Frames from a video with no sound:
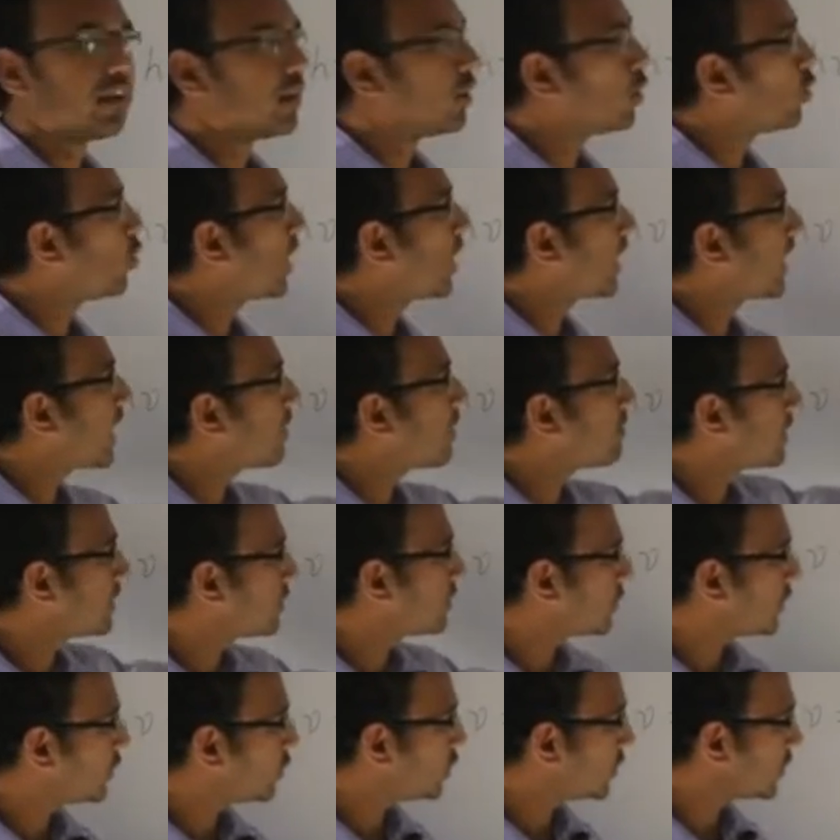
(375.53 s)
So what
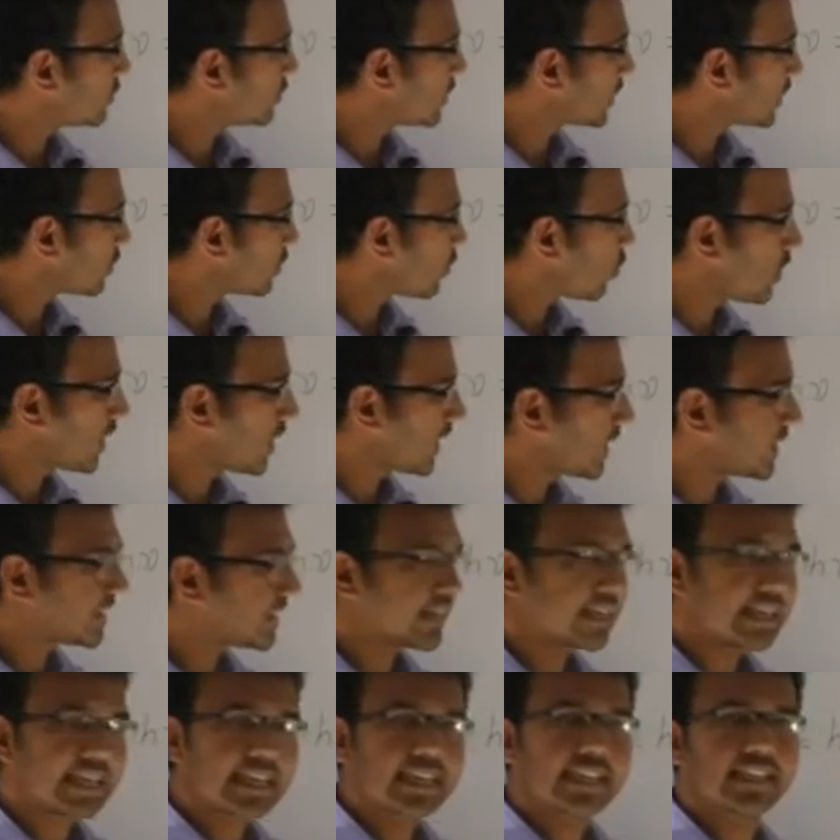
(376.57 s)
happens when you reverse the voltage
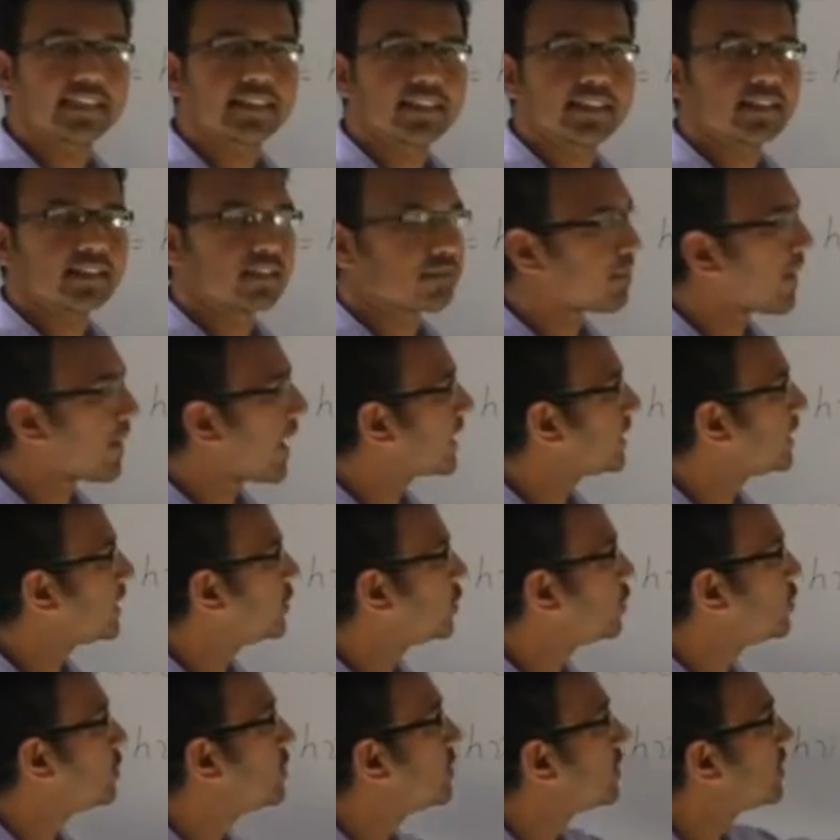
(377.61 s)
and increase this
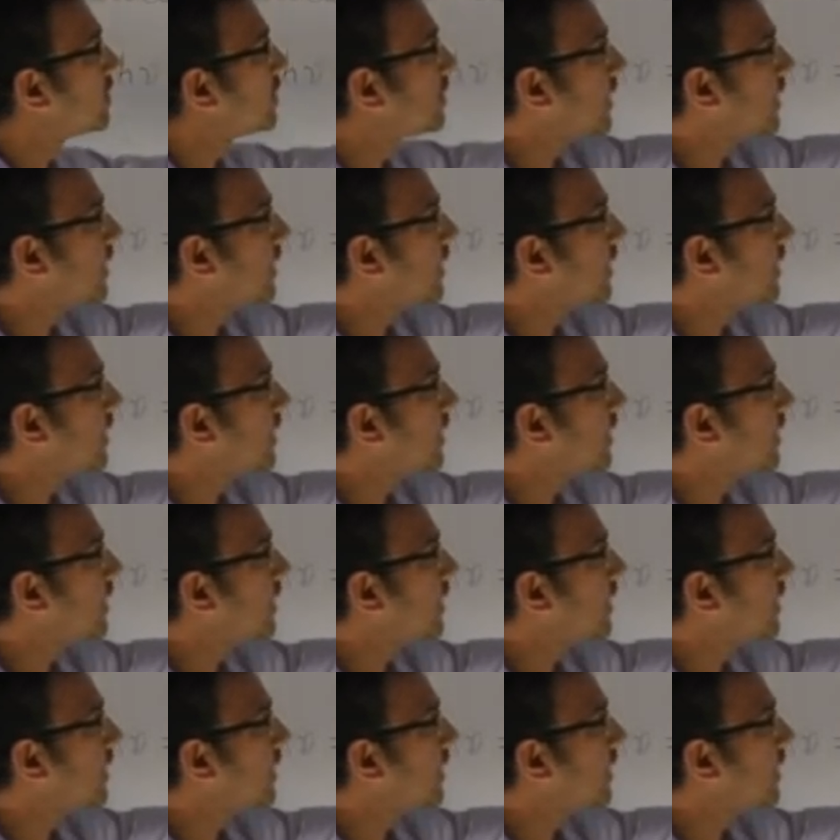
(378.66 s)
magnitude?